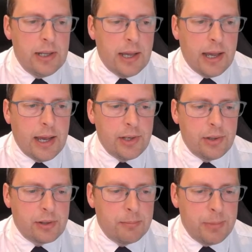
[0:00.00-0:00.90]
And
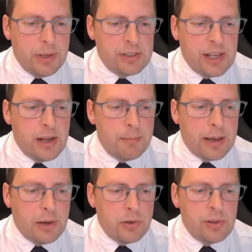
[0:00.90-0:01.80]
there's some bits here
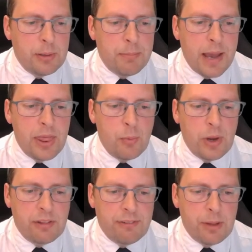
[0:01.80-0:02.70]
about using pen
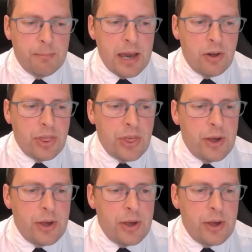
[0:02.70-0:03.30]
width for the mouth